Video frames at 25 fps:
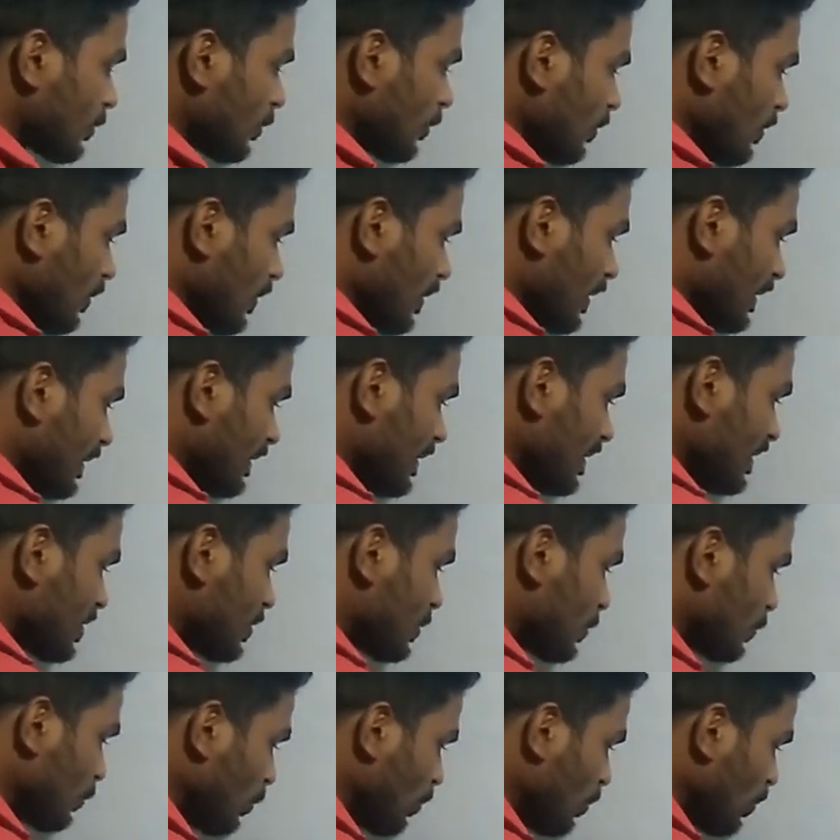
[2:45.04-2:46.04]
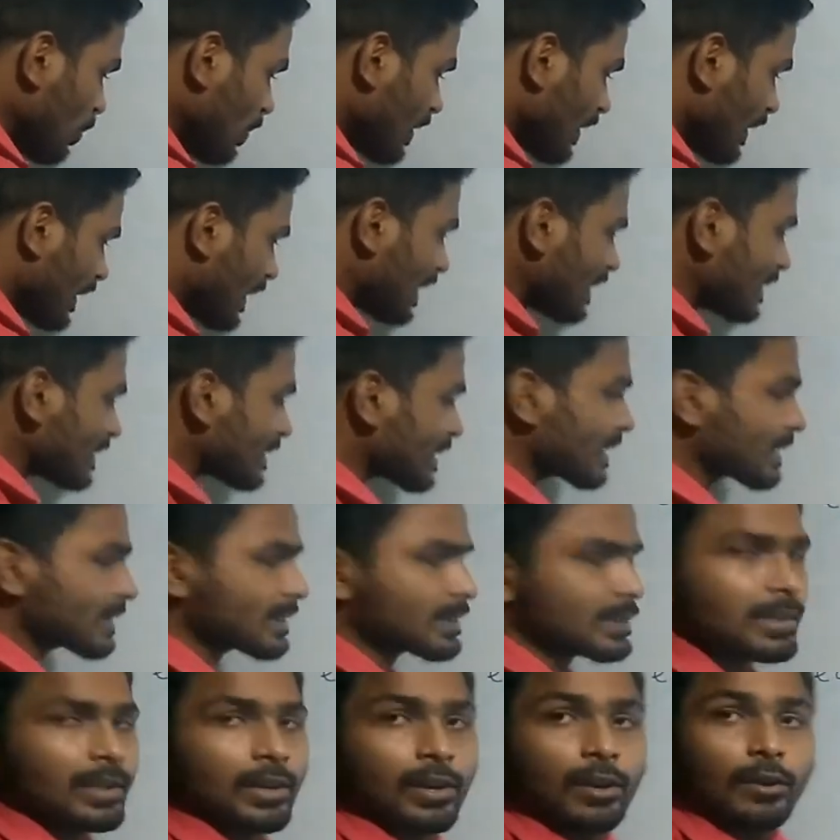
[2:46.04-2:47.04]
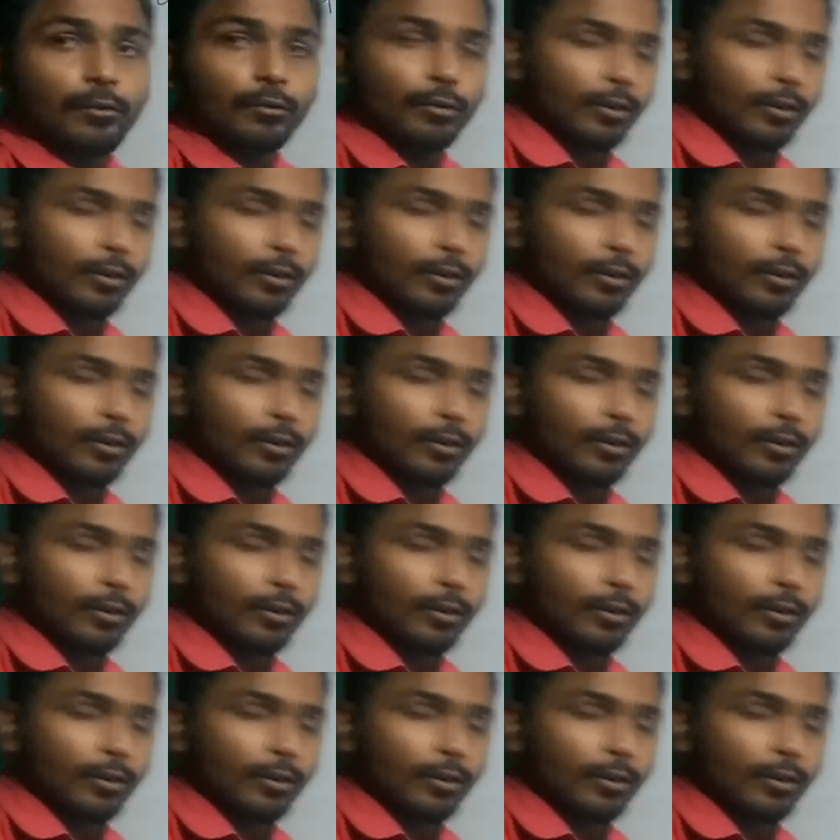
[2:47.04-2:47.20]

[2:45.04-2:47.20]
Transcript: so in these two cases,